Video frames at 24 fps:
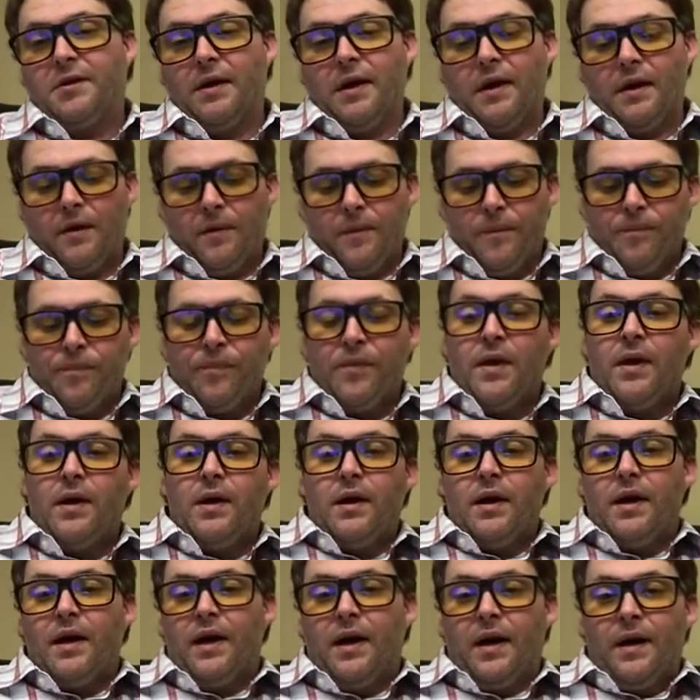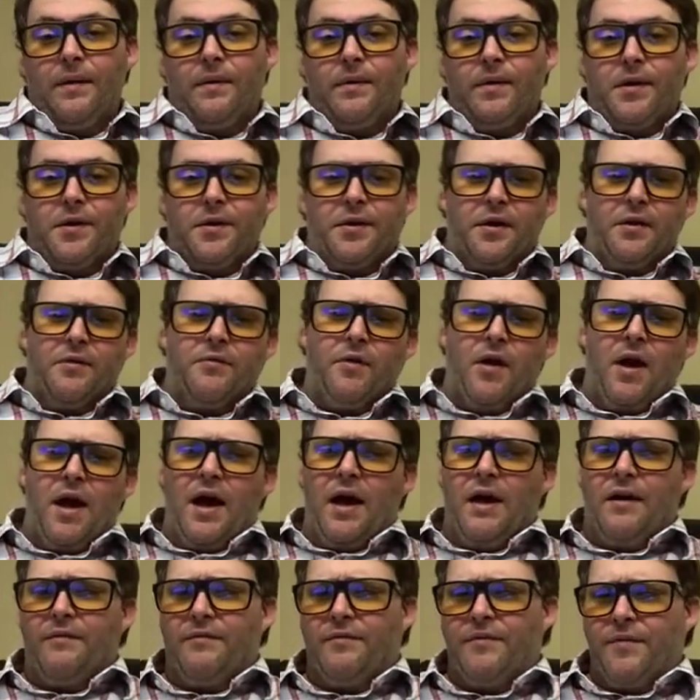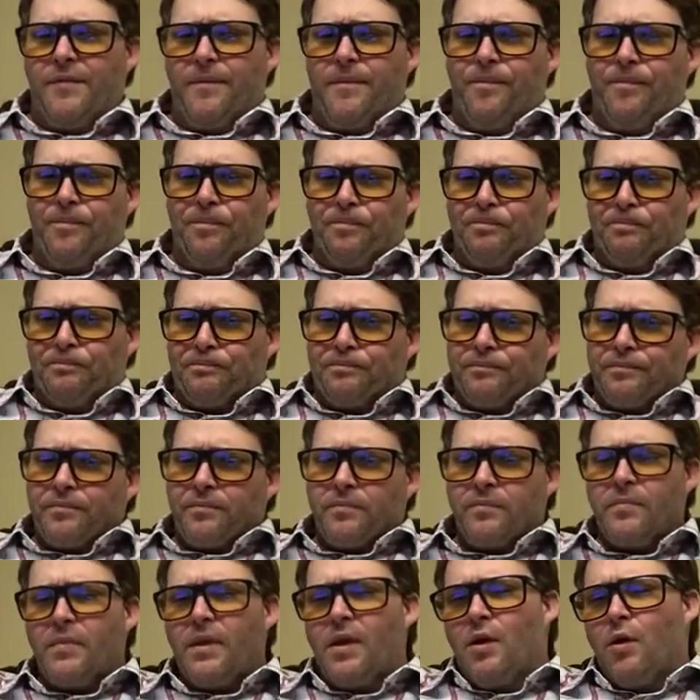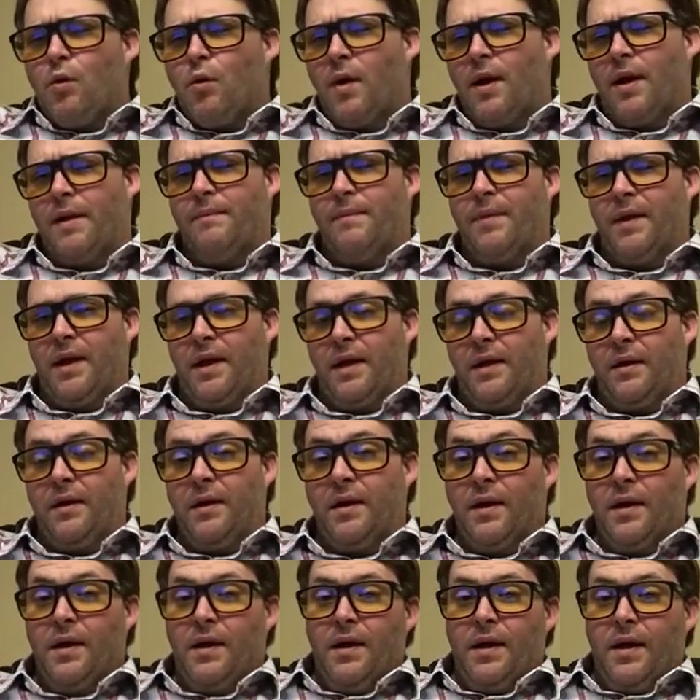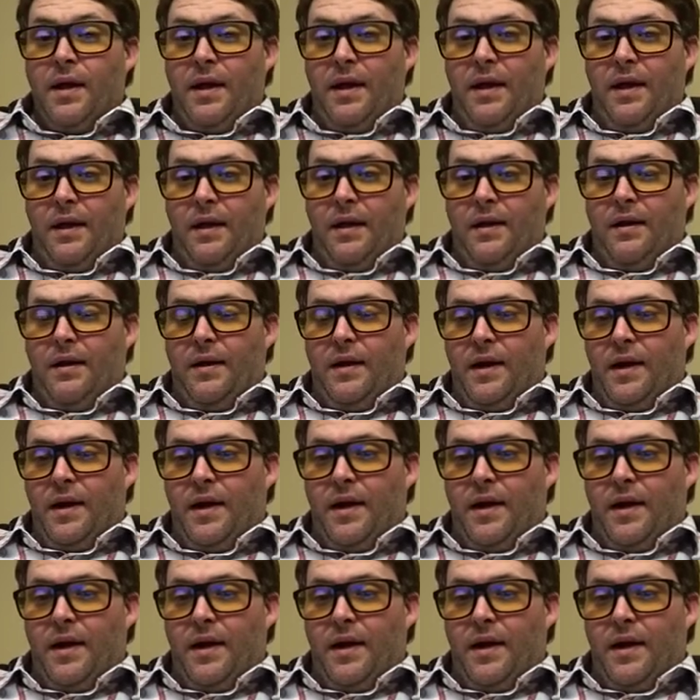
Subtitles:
now because I drive quite a bit, and